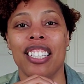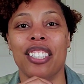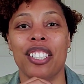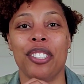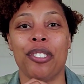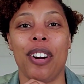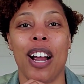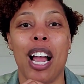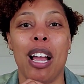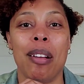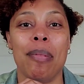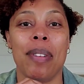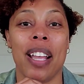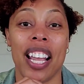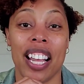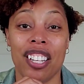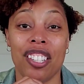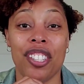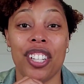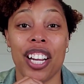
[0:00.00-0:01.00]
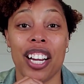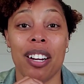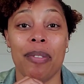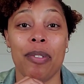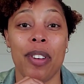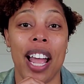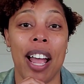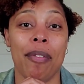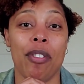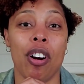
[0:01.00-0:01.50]
subscribe and share if you
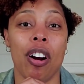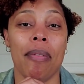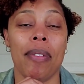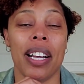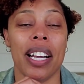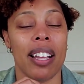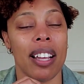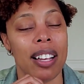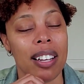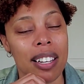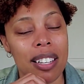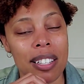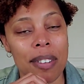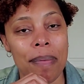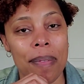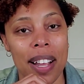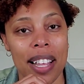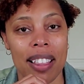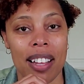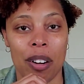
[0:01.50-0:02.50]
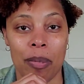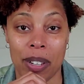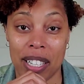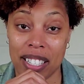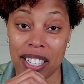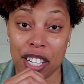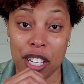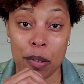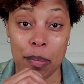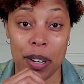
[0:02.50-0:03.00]
haven't already. In good faith, I'll
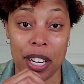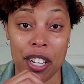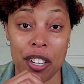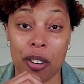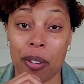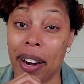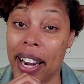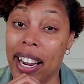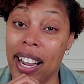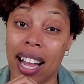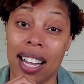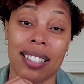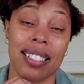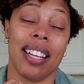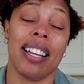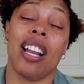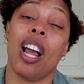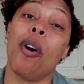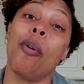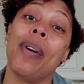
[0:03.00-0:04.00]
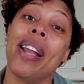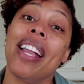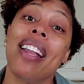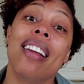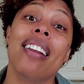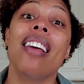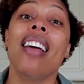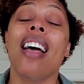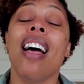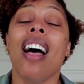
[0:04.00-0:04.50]
continue bringing you great content. Oh,
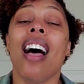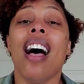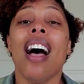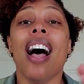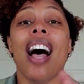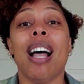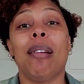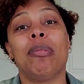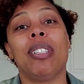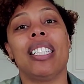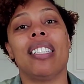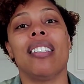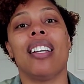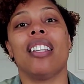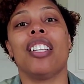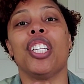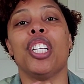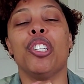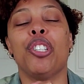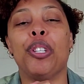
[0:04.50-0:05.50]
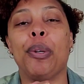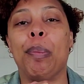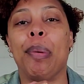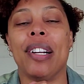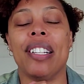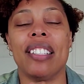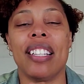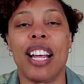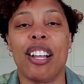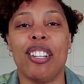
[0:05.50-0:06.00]
and I'm just another YouTube
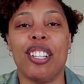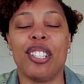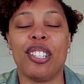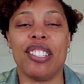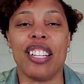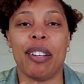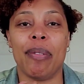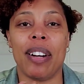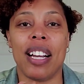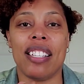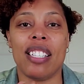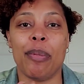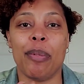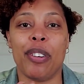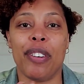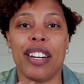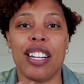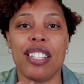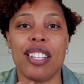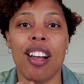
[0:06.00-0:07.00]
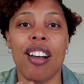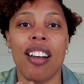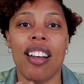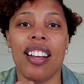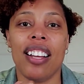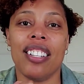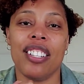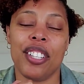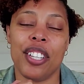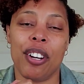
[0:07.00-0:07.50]
personality, so take what I say with a grain of salt
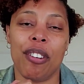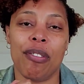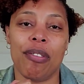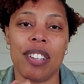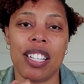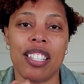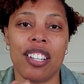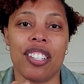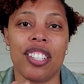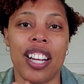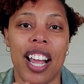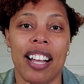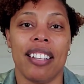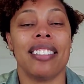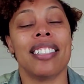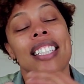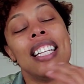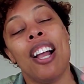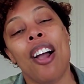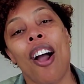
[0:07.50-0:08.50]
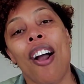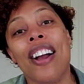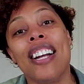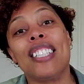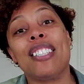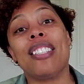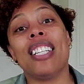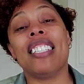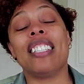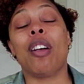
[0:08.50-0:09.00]
and do your own research, okay? All right,
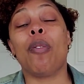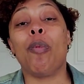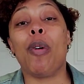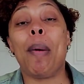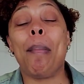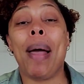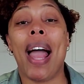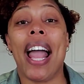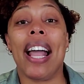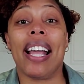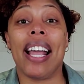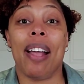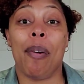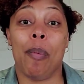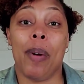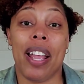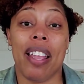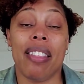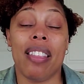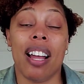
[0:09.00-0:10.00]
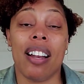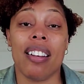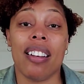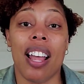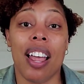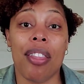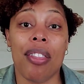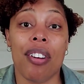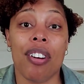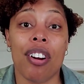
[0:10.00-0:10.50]
so listen, we're back with
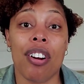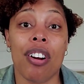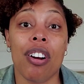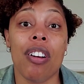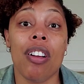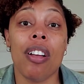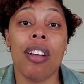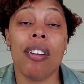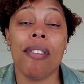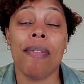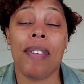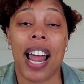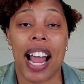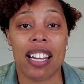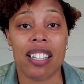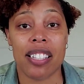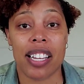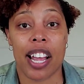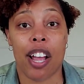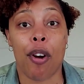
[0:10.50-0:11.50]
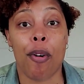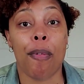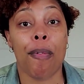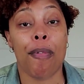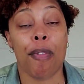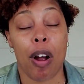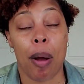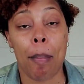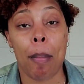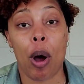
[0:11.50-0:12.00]
another flash sale
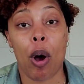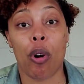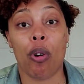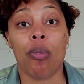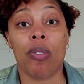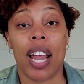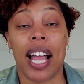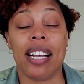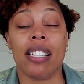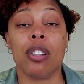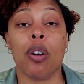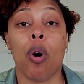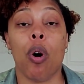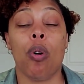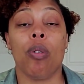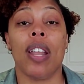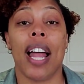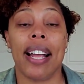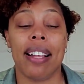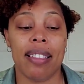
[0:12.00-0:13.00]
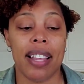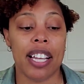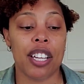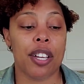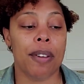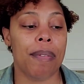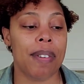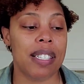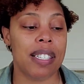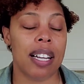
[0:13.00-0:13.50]
from OLIGHT. So OLIGHT, thank
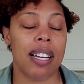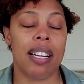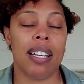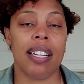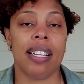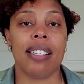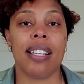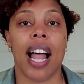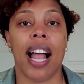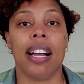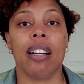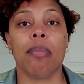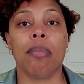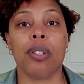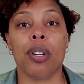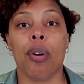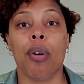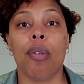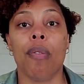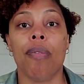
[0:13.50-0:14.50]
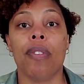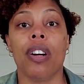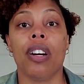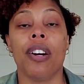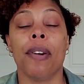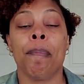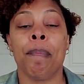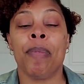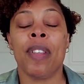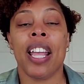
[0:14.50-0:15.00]
you for sending these items over.
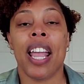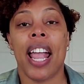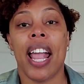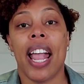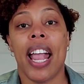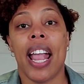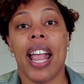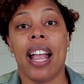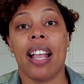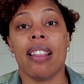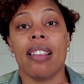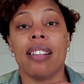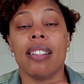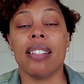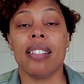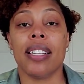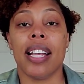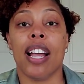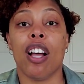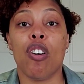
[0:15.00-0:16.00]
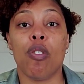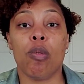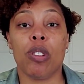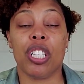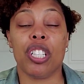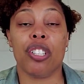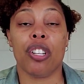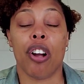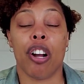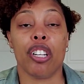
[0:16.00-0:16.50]
And the sale will
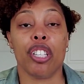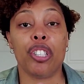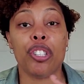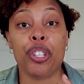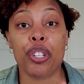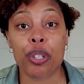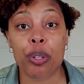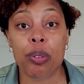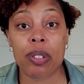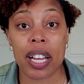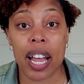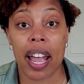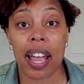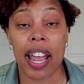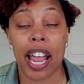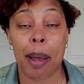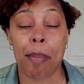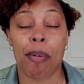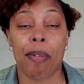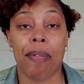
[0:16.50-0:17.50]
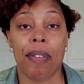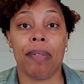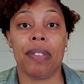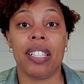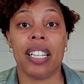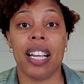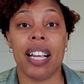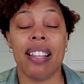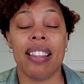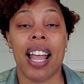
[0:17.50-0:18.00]
start today, April
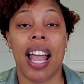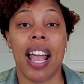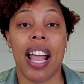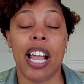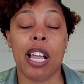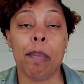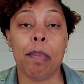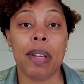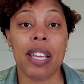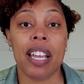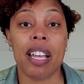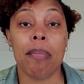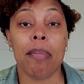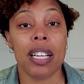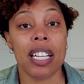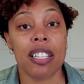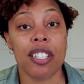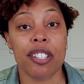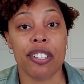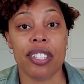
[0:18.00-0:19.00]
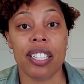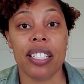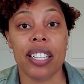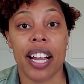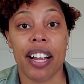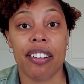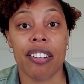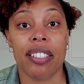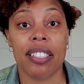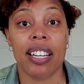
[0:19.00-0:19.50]
15th at 8 p.m. Eastern
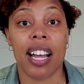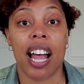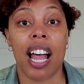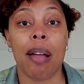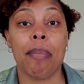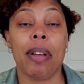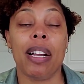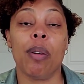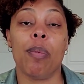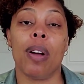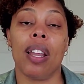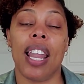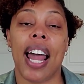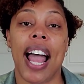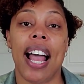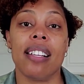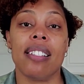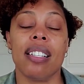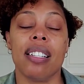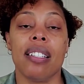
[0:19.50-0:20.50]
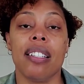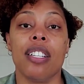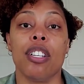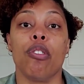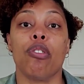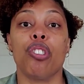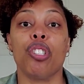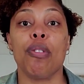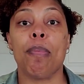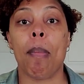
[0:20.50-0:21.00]
Standard Time, and it will last until
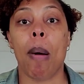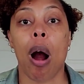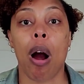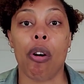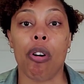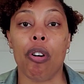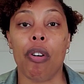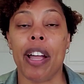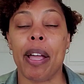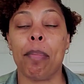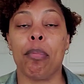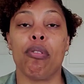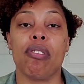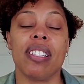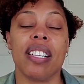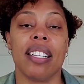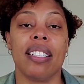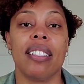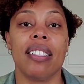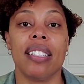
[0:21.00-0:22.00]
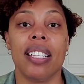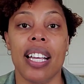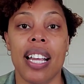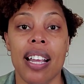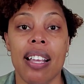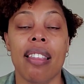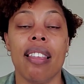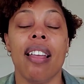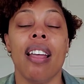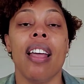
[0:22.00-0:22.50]
tomorrow, April
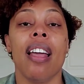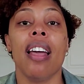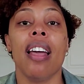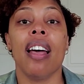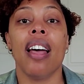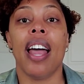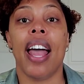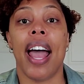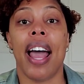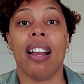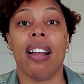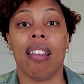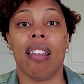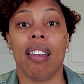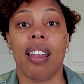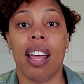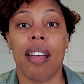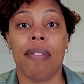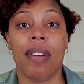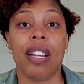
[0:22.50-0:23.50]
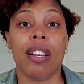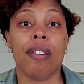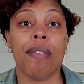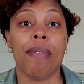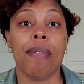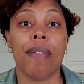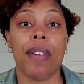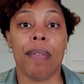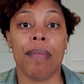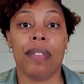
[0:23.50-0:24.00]
16th at
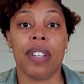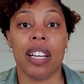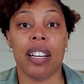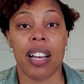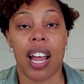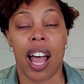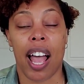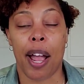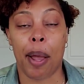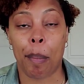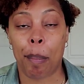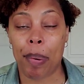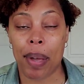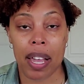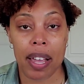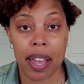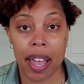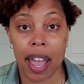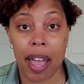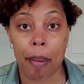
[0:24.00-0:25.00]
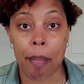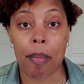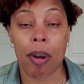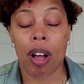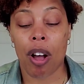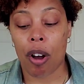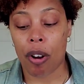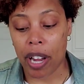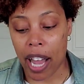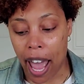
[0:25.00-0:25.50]
11:59 p.m.
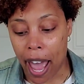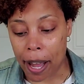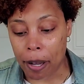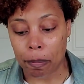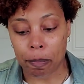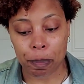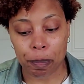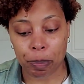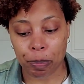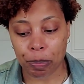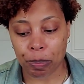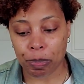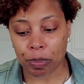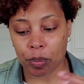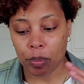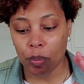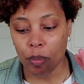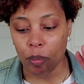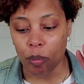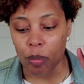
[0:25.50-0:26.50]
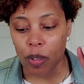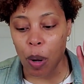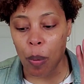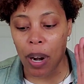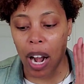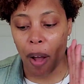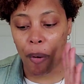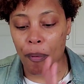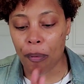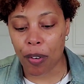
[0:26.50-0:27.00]
Okay,
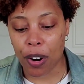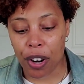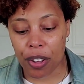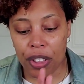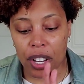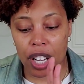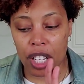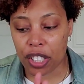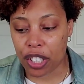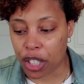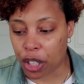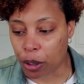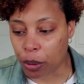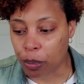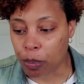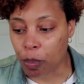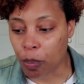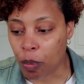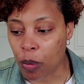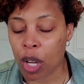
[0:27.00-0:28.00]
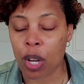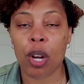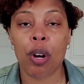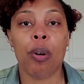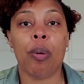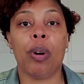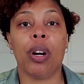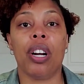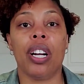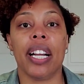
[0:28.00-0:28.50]
without further ado,
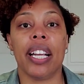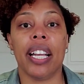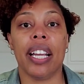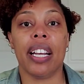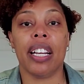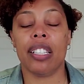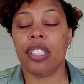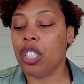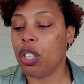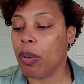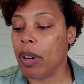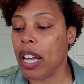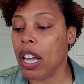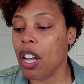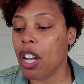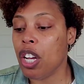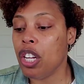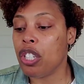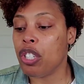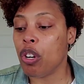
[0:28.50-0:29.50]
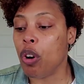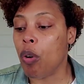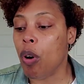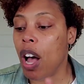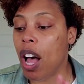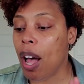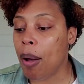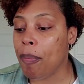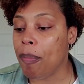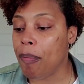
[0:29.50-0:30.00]
we're gonna get into it. So
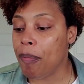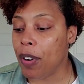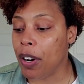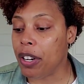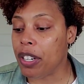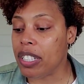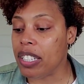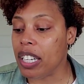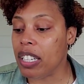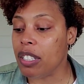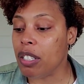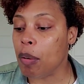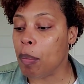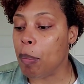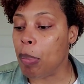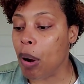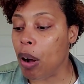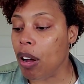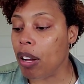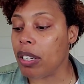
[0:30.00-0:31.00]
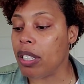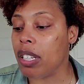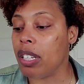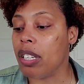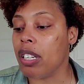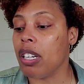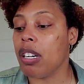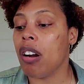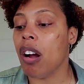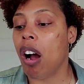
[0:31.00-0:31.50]
up first is the
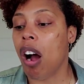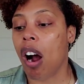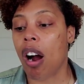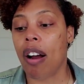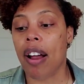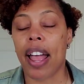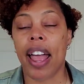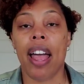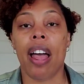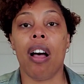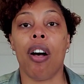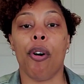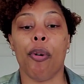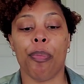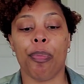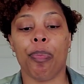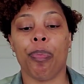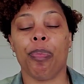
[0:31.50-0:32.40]
Balder RL,